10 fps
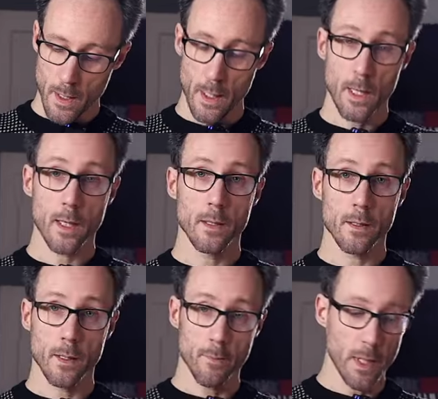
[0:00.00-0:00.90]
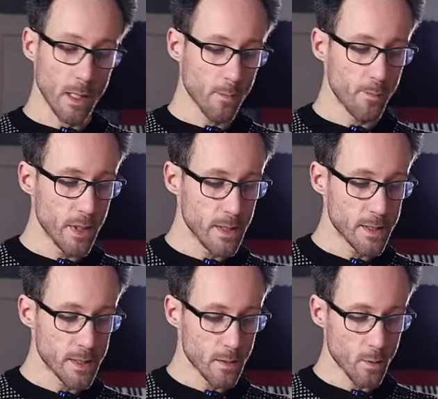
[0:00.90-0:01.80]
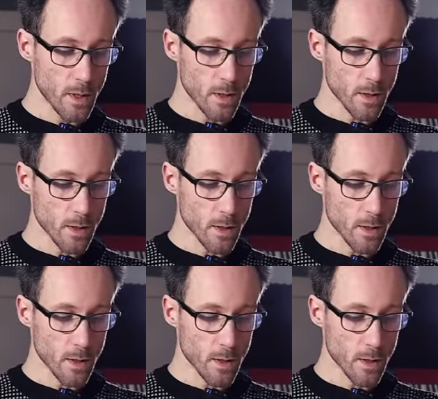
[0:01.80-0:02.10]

And the male piece will